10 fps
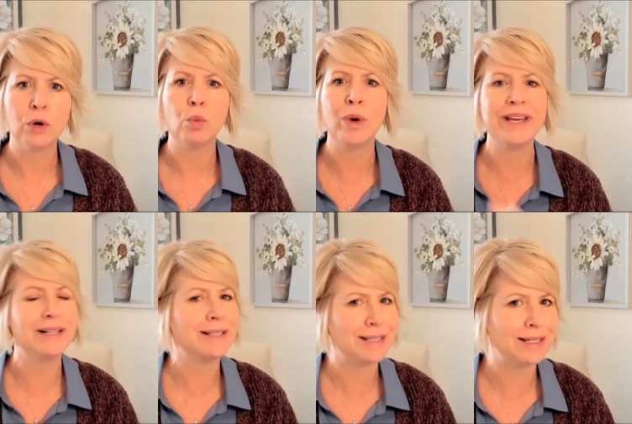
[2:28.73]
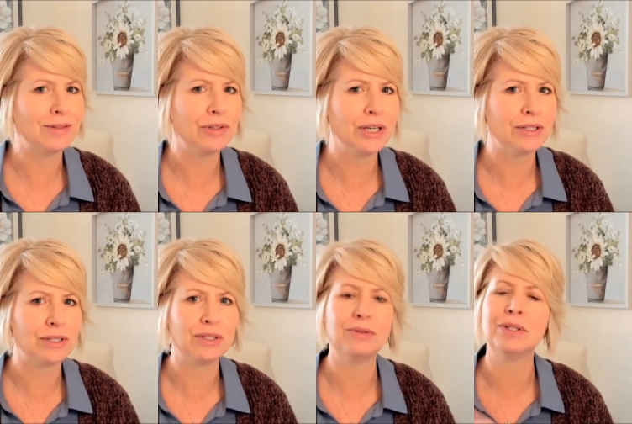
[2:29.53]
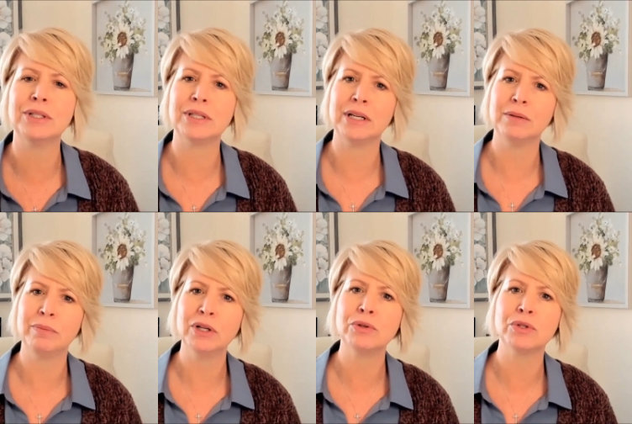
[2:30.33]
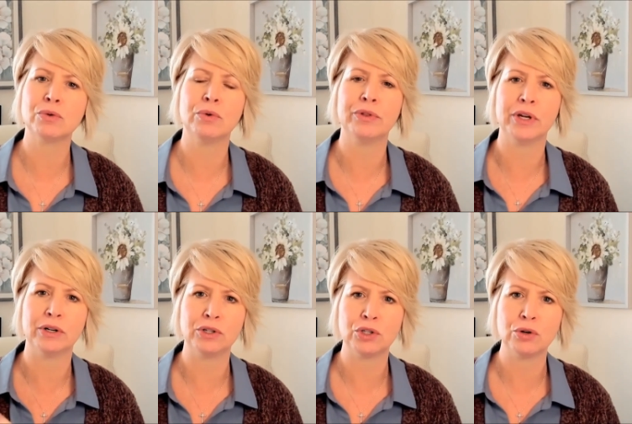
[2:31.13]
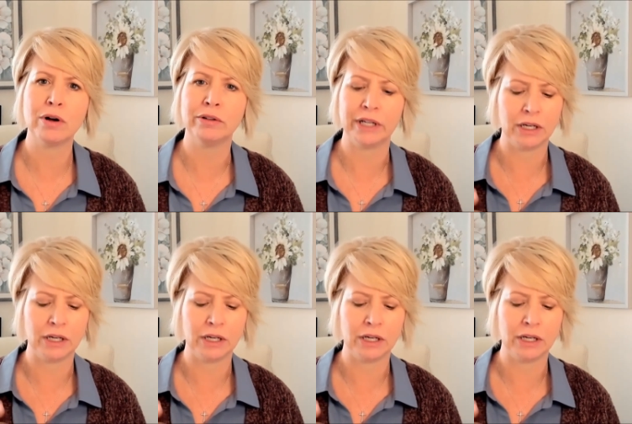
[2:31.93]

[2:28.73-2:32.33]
we can still get students in middle school that are struggling.